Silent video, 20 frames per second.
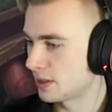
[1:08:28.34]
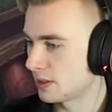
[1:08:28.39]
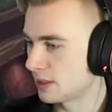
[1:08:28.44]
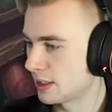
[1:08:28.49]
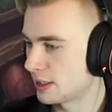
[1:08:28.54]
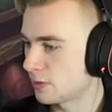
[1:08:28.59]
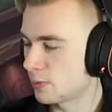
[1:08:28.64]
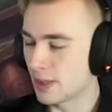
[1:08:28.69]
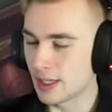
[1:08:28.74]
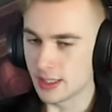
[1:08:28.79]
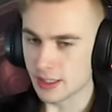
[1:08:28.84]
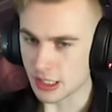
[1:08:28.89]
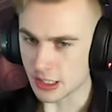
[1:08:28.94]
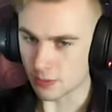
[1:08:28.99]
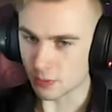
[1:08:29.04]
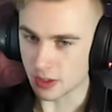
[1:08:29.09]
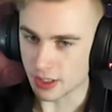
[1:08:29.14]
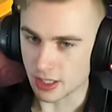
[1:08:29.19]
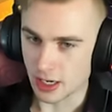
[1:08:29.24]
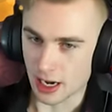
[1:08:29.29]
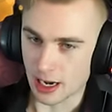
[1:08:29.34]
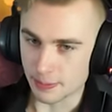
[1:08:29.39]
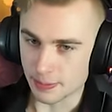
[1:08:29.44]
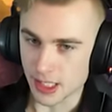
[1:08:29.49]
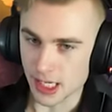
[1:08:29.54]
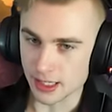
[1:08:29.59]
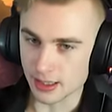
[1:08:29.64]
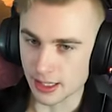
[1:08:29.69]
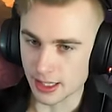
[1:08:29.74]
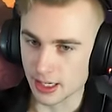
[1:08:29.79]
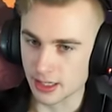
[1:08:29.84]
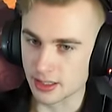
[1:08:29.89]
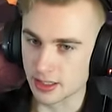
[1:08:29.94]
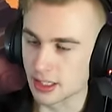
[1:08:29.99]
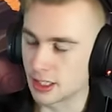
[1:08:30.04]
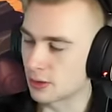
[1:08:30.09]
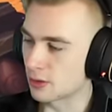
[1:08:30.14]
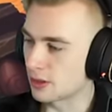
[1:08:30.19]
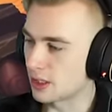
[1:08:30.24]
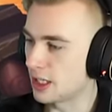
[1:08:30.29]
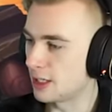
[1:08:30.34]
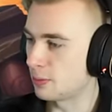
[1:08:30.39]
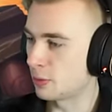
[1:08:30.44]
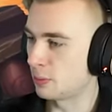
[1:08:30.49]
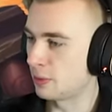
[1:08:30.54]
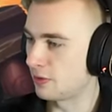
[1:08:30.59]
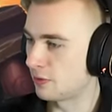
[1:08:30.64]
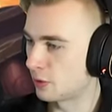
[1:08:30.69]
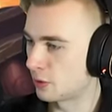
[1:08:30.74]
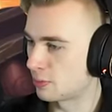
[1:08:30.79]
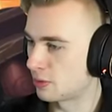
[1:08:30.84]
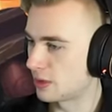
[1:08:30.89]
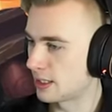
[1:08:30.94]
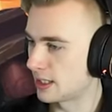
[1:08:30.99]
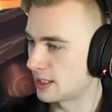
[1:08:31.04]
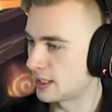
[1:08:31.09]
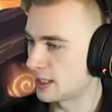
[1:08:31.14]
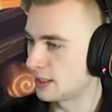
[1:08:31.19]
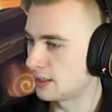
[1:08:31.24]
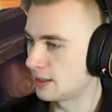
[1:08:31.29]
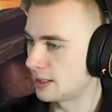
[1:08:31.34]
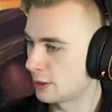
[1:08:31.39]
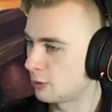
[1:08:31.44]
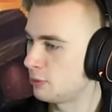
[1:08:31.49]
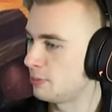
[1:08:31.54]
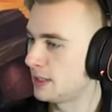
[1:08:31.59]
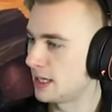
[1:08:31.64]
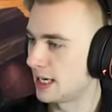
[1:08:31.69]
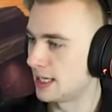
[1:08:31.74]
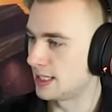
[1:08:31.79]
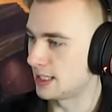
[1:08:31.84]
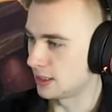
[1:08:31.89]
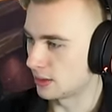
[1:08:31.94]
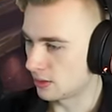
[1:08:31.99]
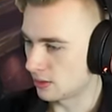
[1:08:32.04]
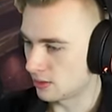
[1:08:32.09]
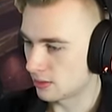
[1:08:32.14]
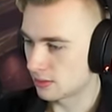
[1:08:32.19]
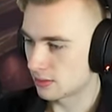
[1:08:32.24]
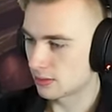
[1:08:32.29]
Let's wait and see if we top deck like a Secret Keeper before predicting. That would be ideal.